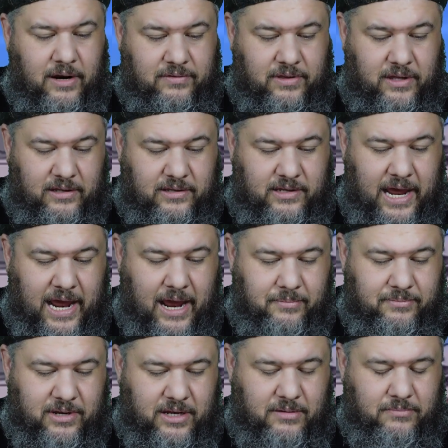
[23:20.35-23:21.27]
Everything
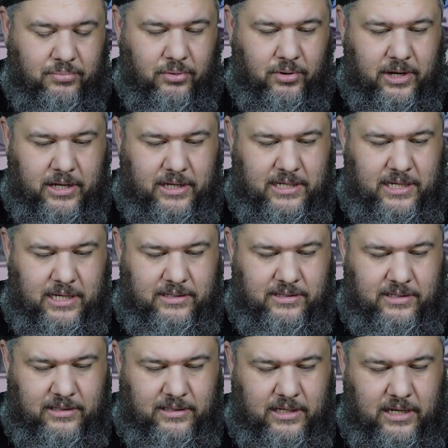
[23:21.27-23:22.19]
tabbed in pretty
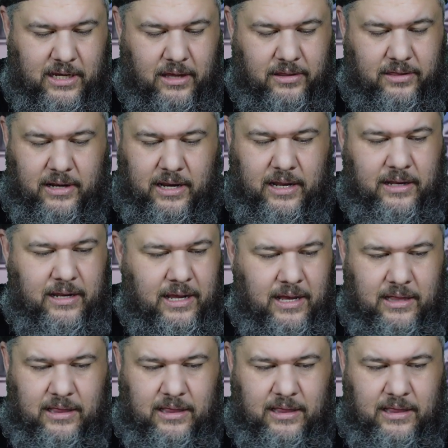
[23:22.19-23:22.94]
decently, other than,